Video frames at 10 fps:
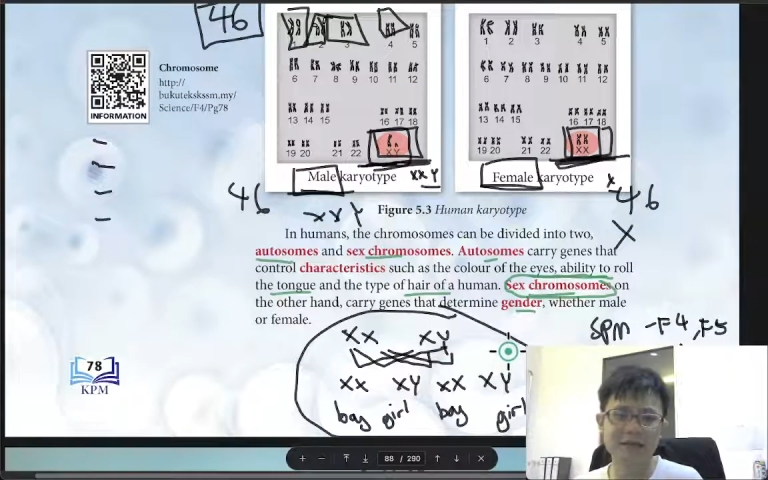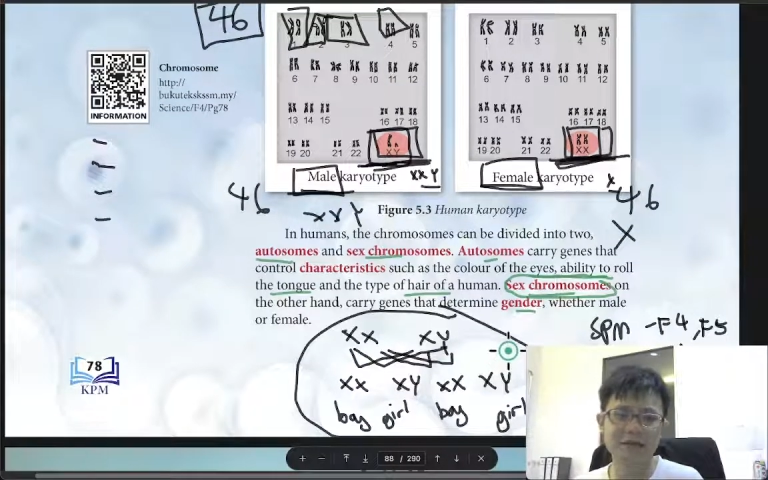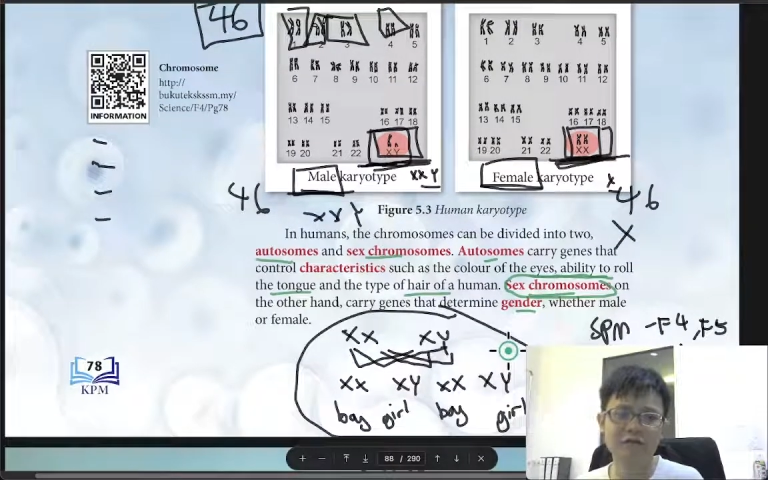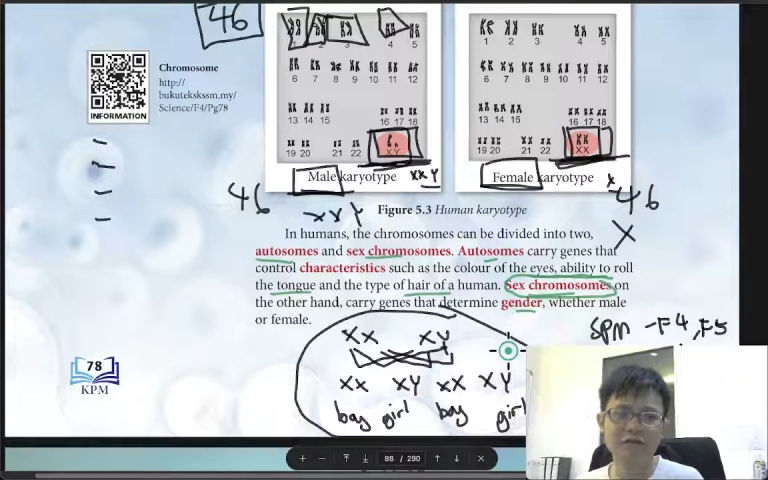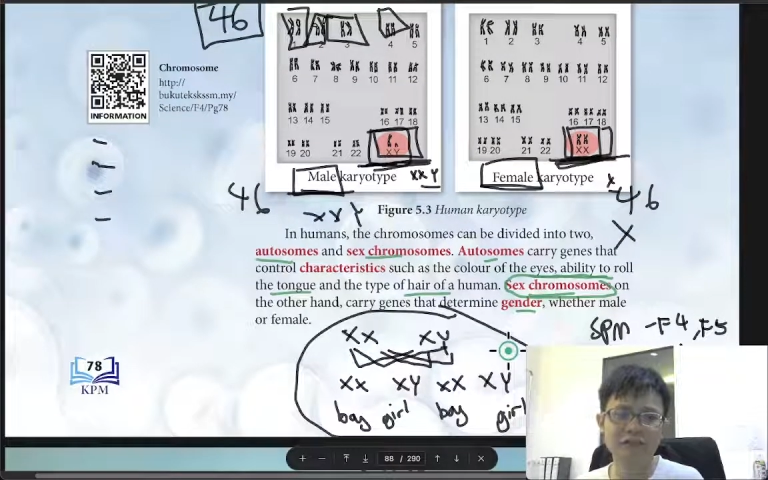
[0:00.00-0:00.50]

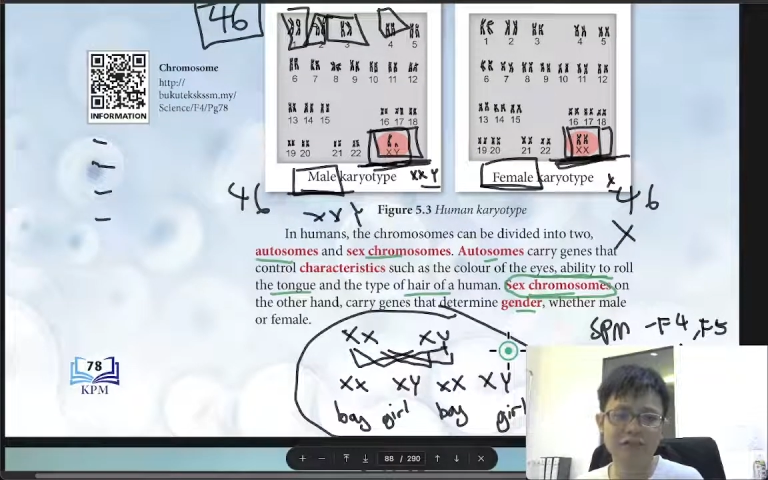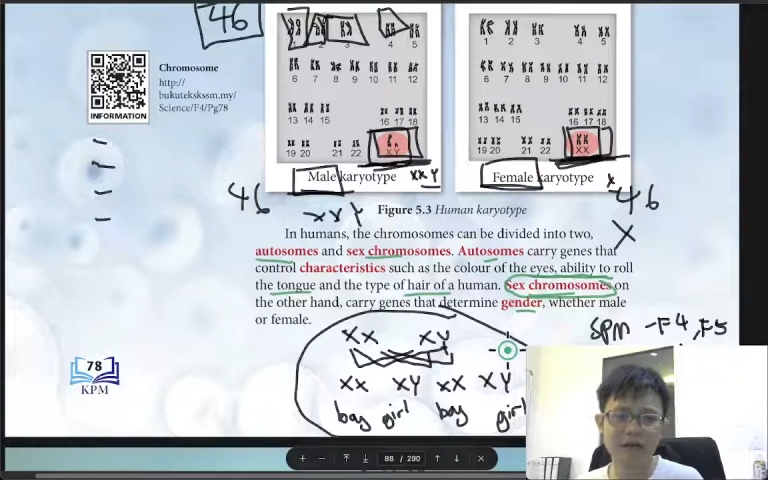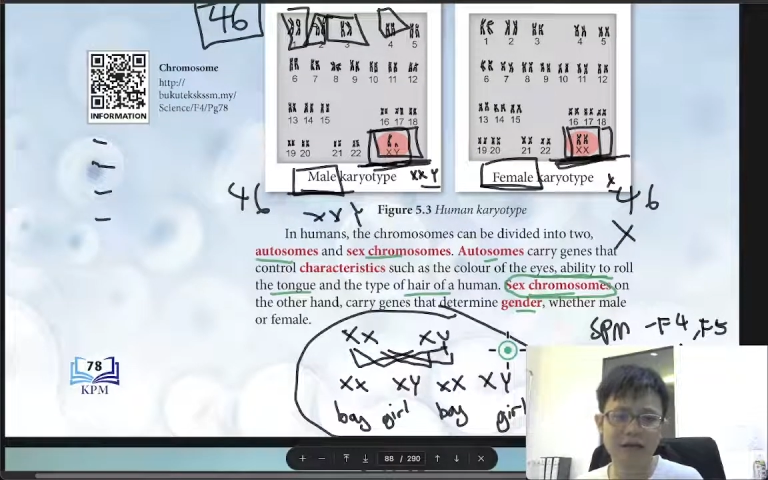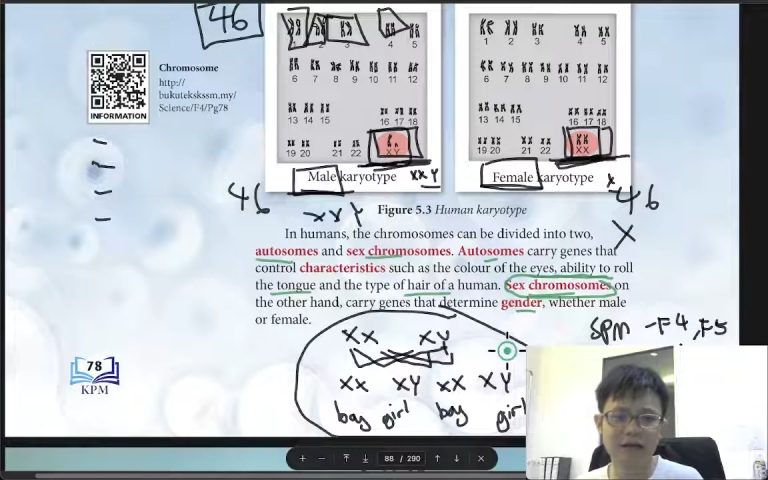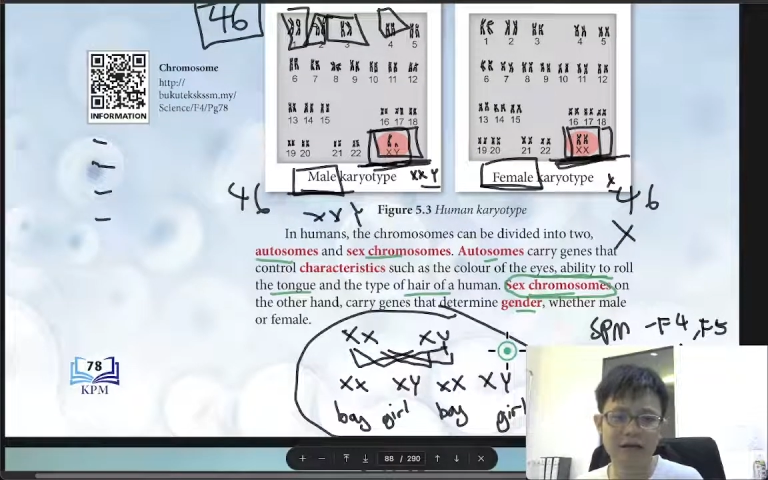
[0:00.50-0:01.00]
which
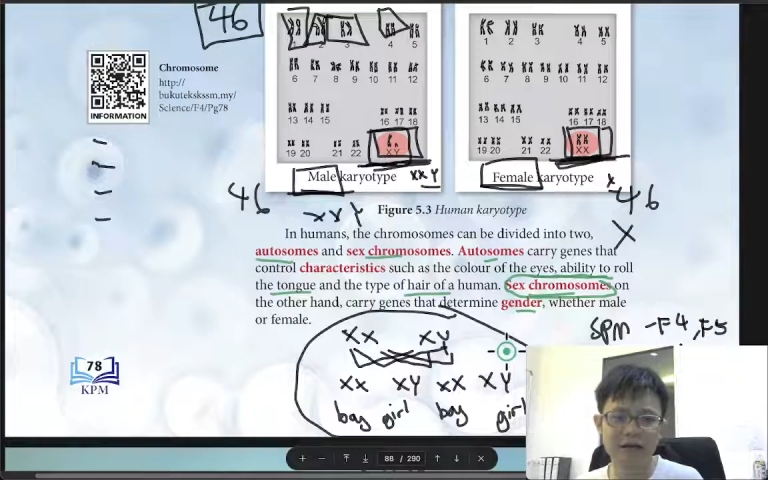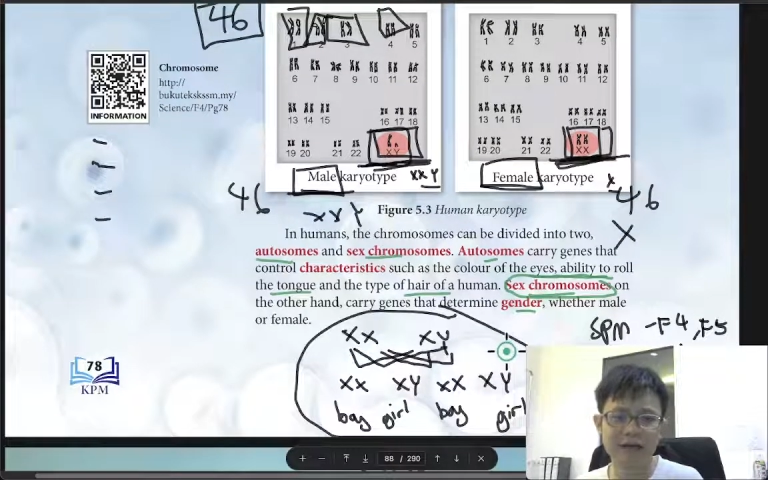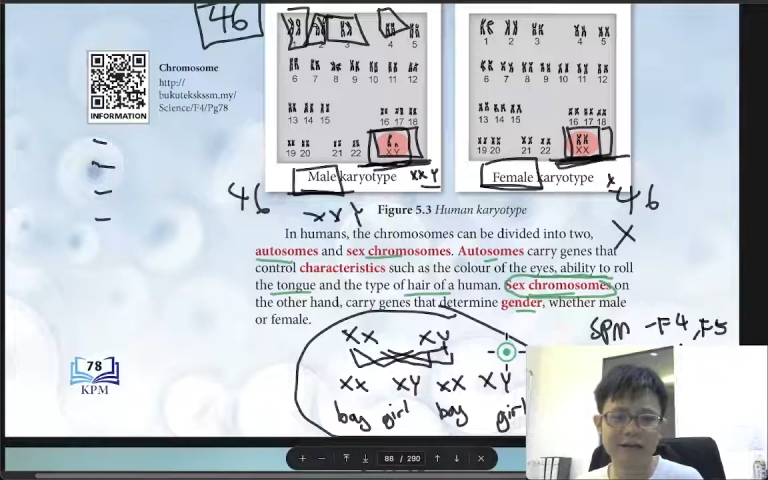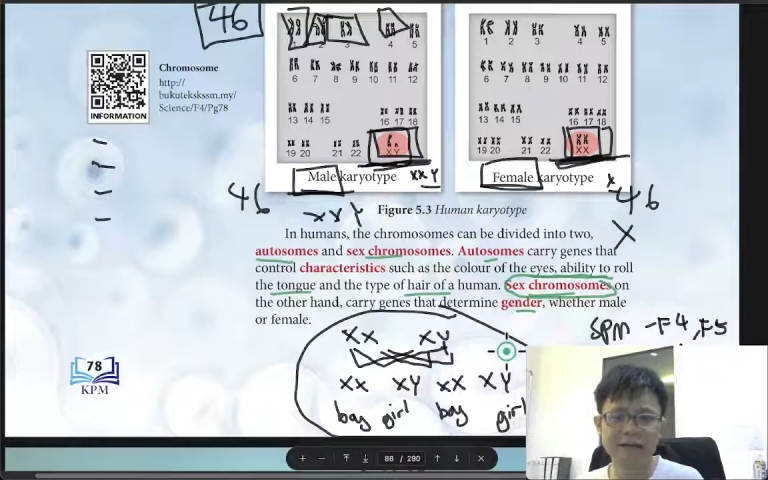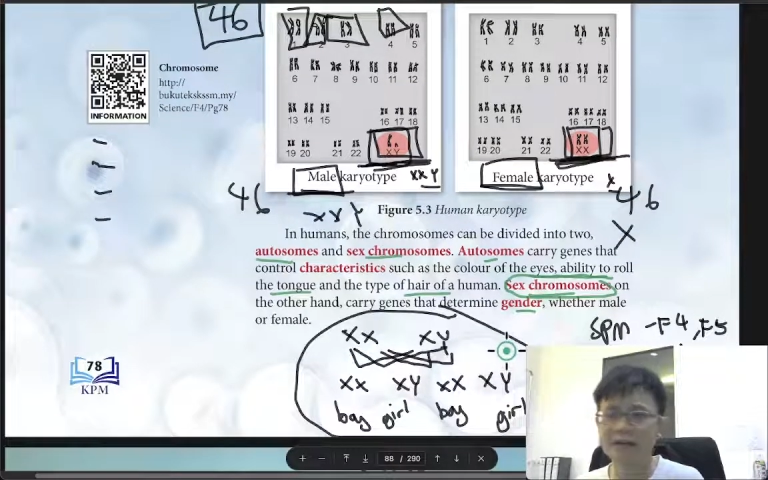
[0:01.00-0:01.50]

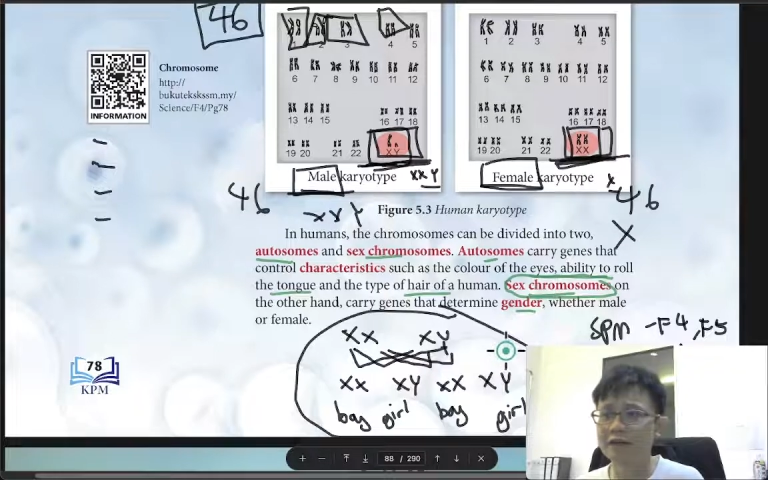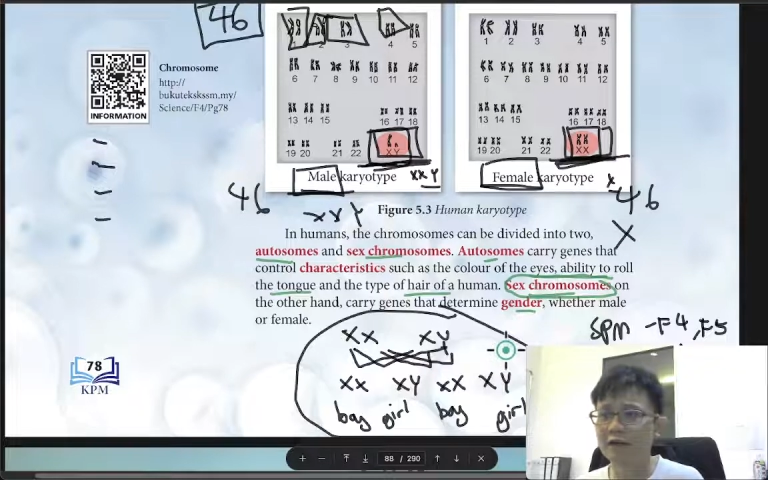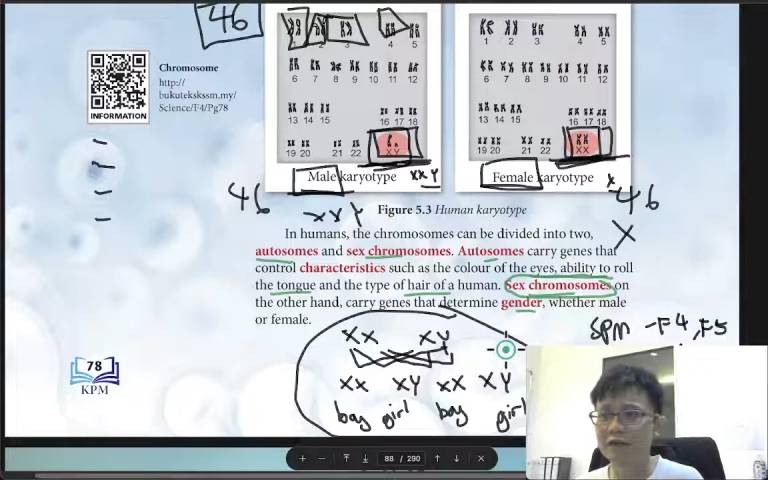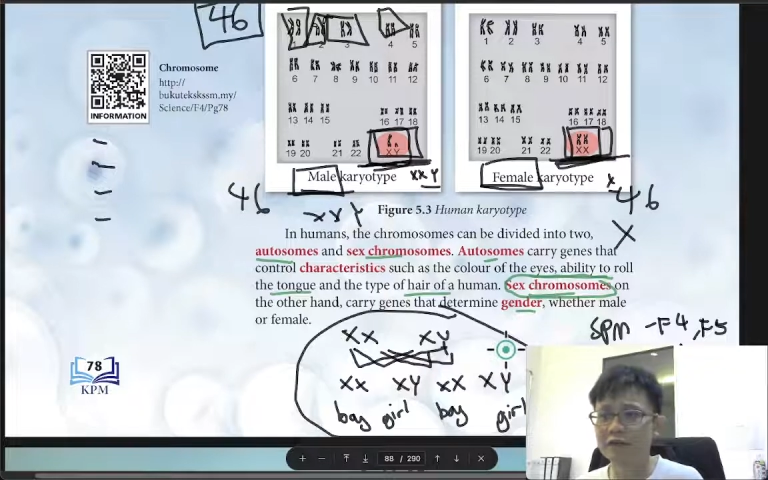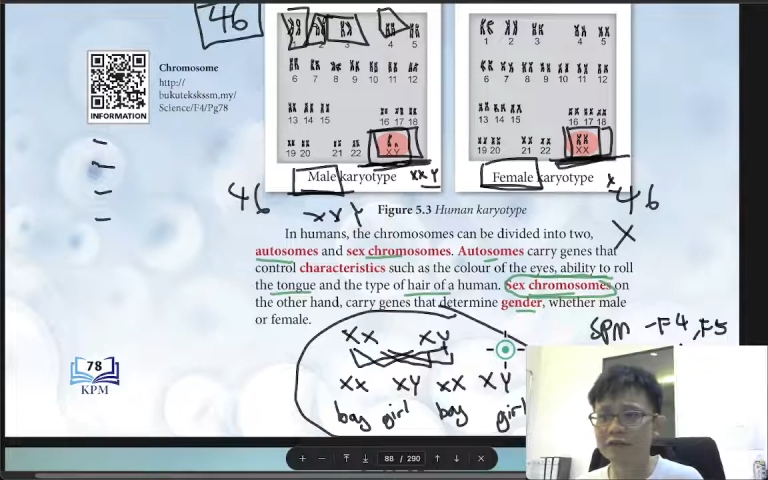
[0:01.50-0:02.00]
there's a
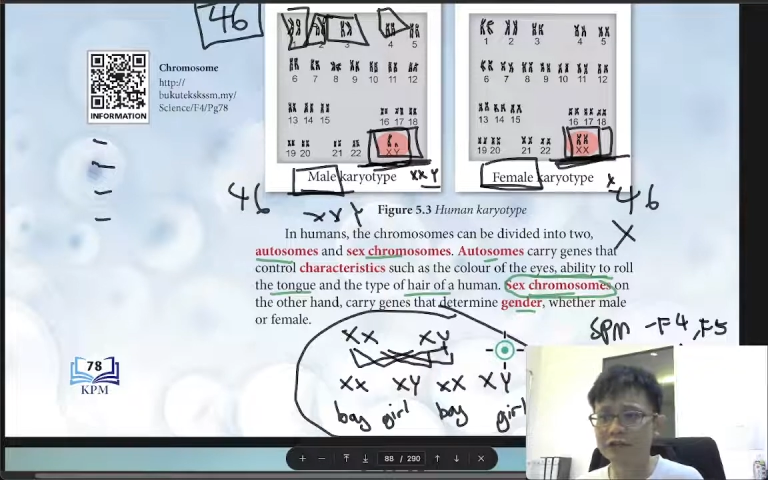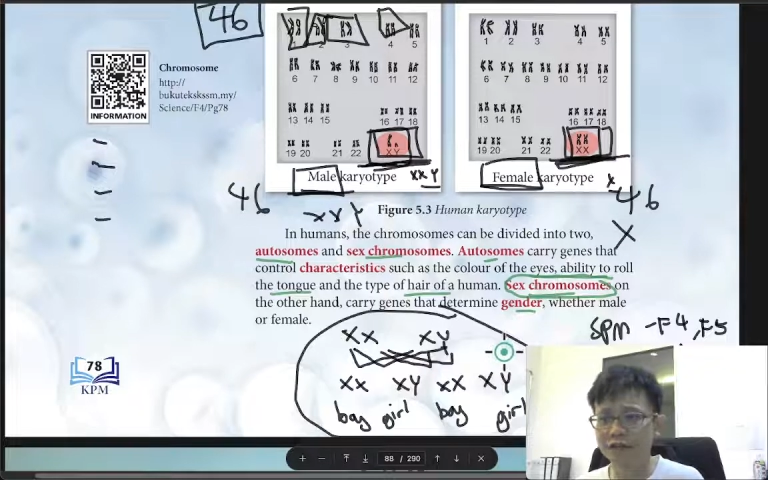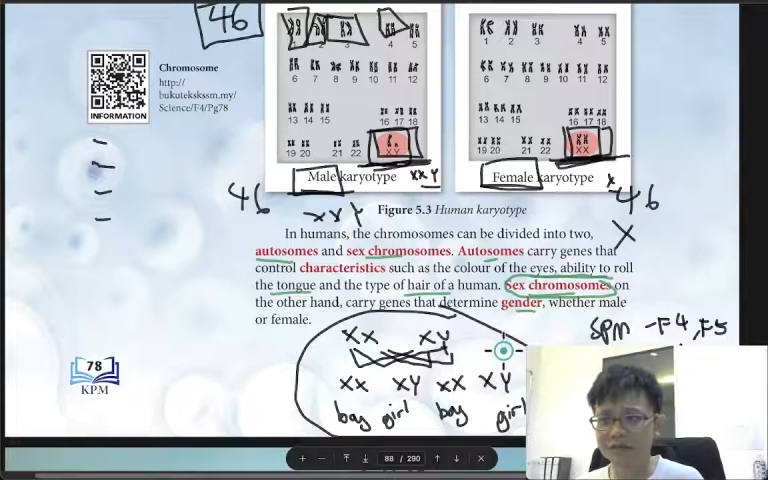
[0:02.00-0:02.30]
confusion of